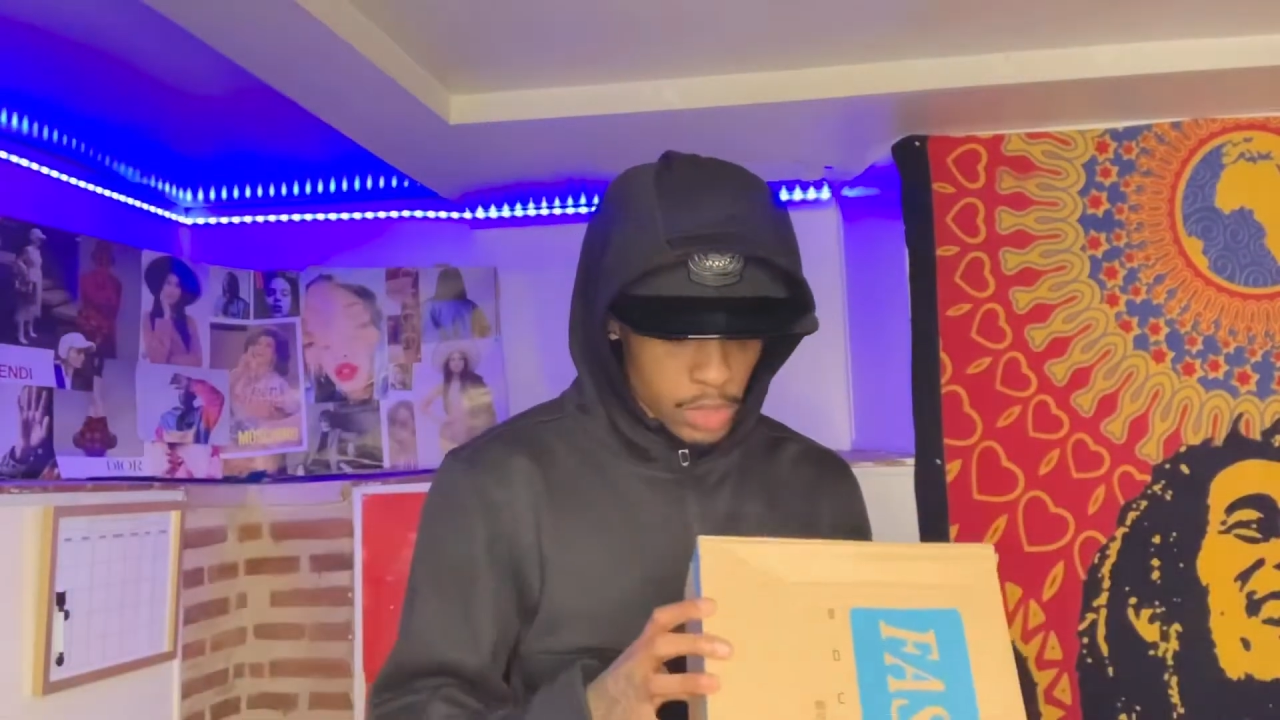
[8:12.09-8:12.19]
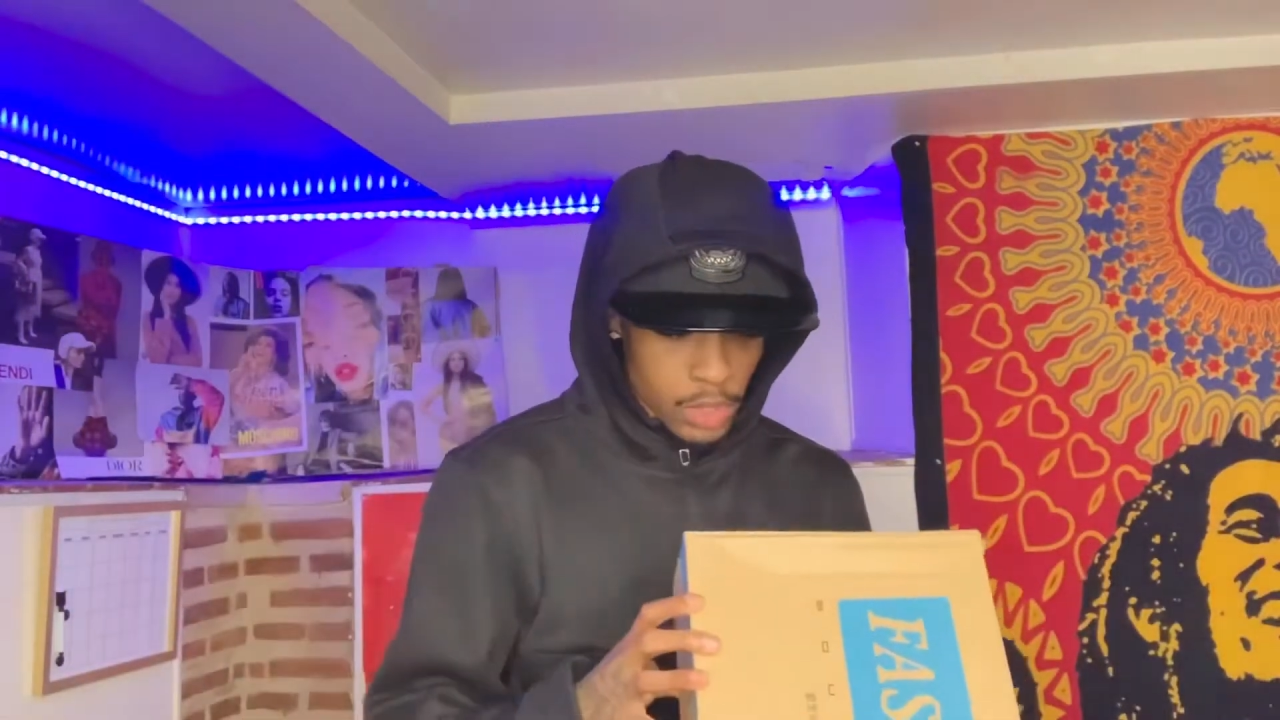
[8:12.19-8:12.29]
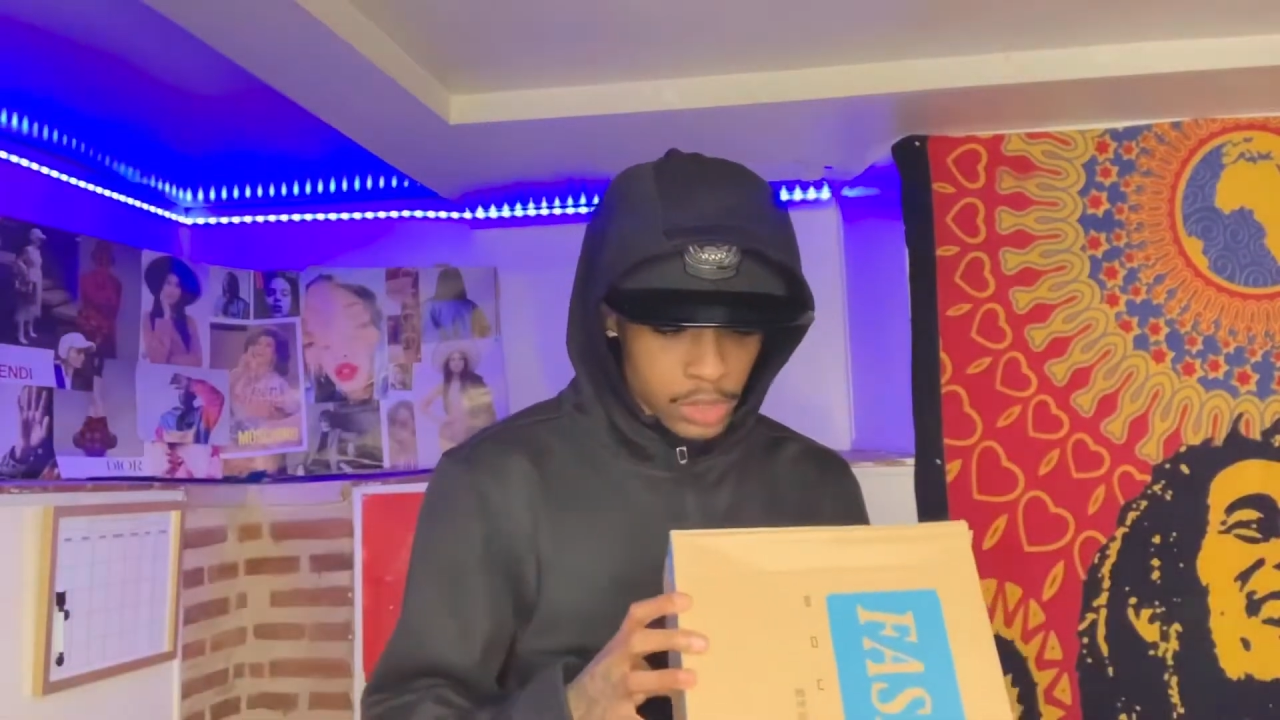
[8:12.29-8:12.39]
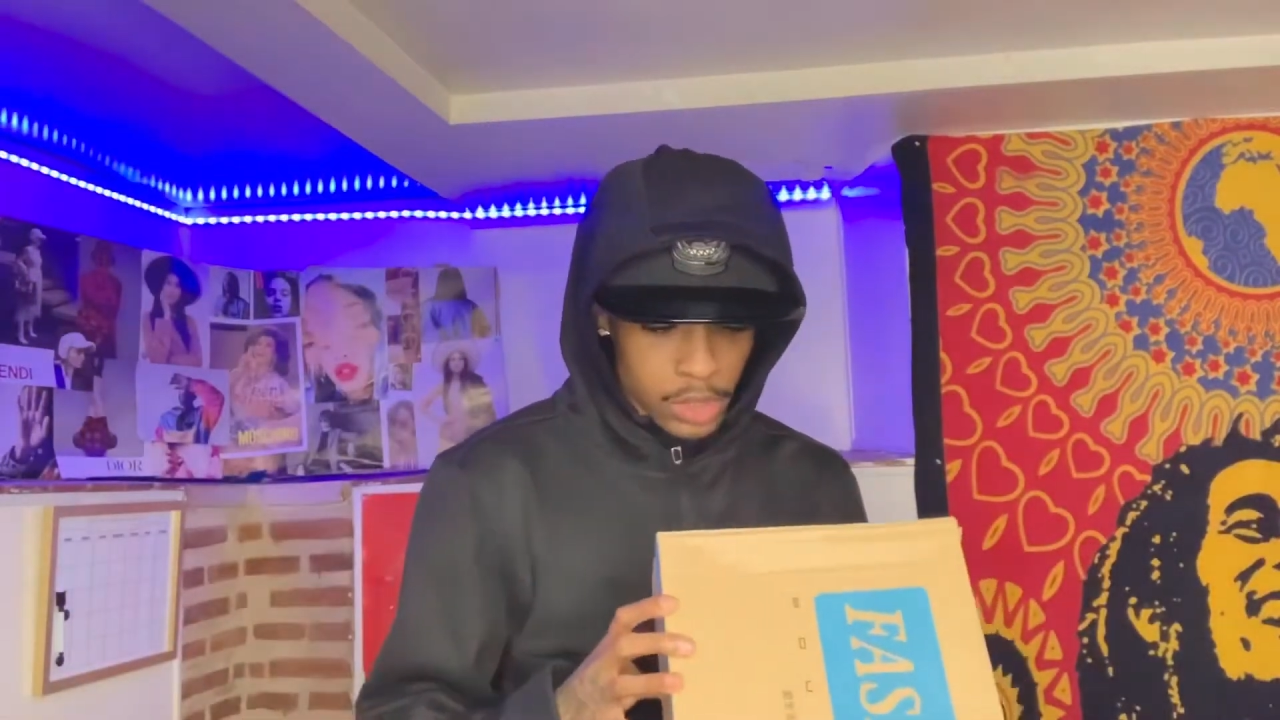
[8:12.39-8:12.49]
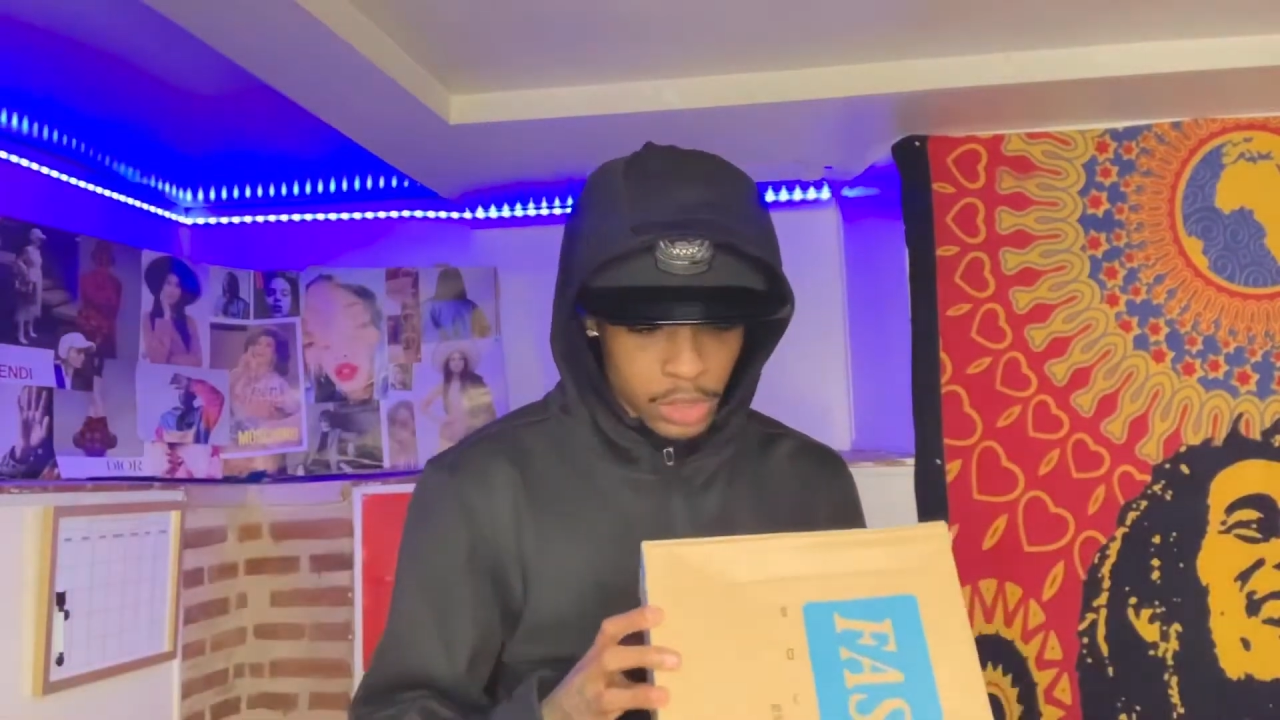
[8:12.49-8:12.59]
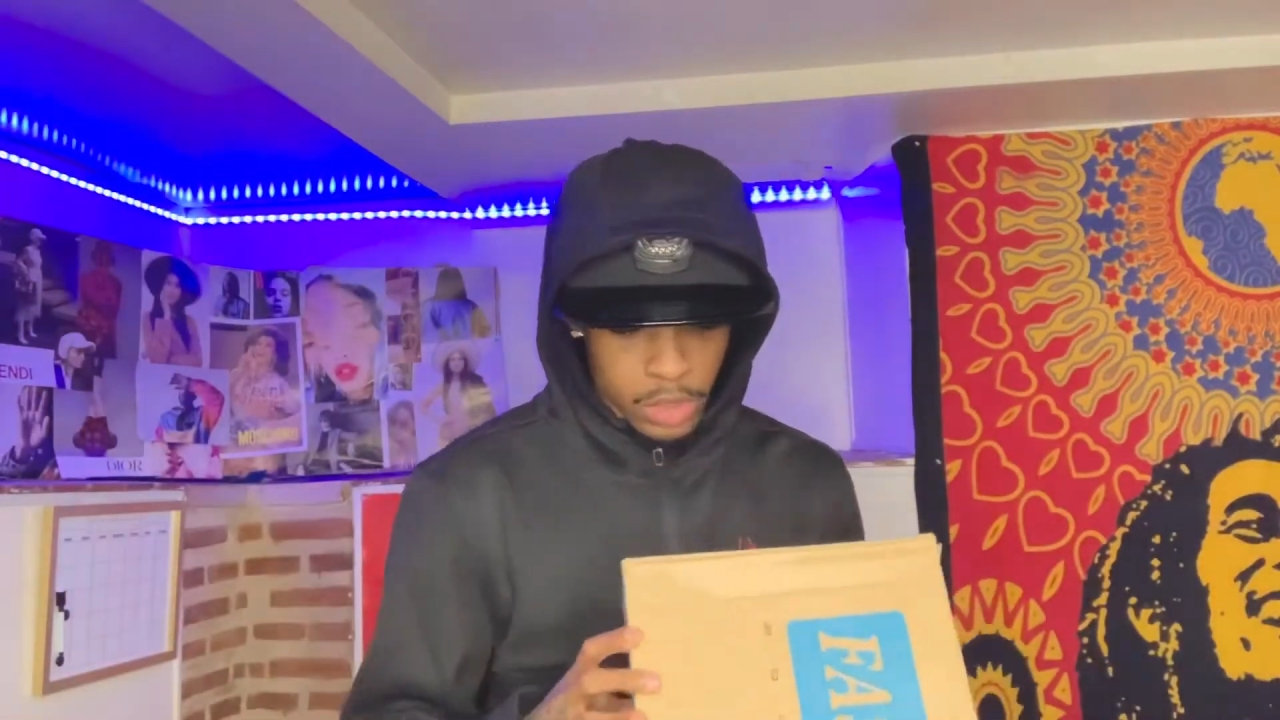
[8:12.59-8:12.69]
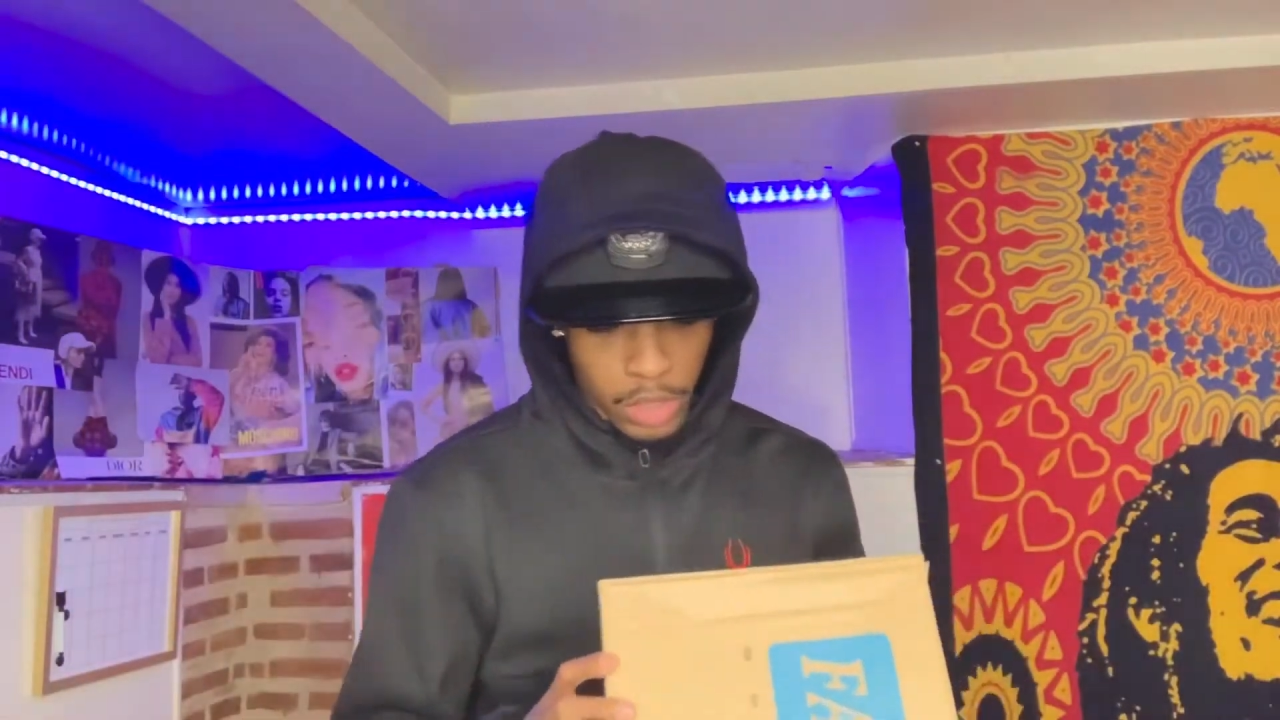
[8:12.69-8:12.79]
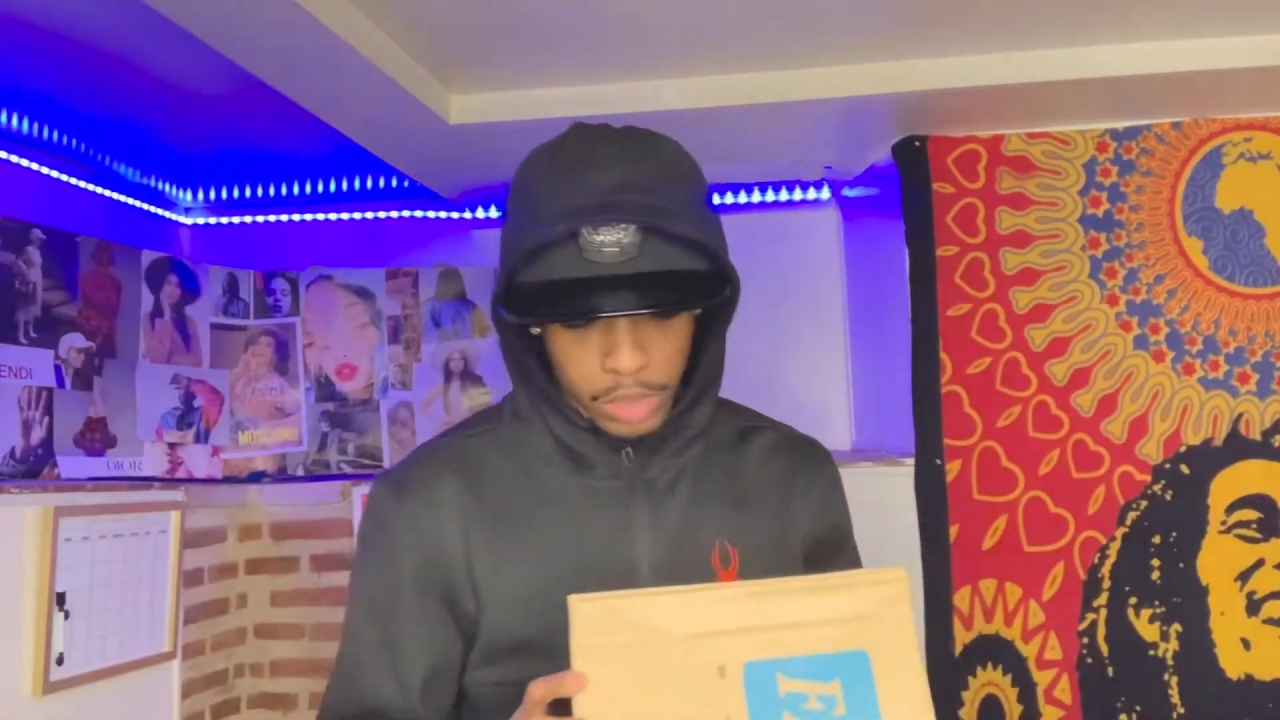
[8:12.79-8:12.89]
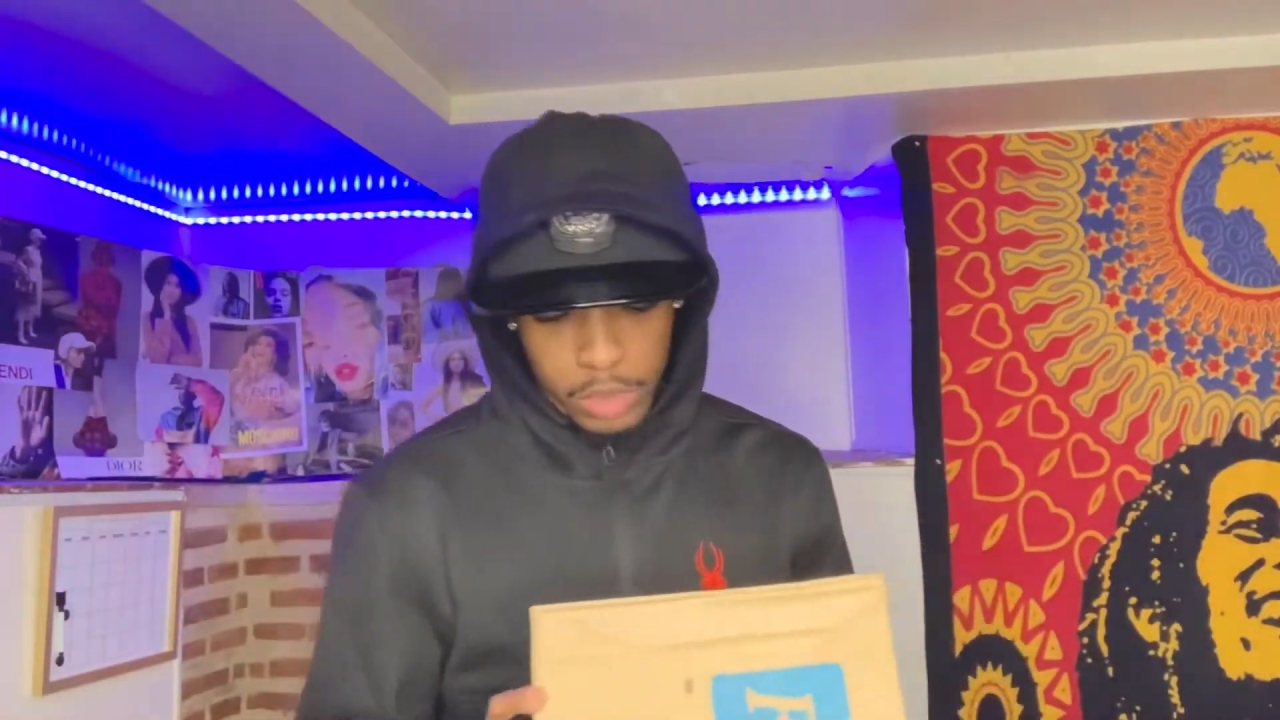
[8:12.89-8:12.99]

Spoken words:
This is also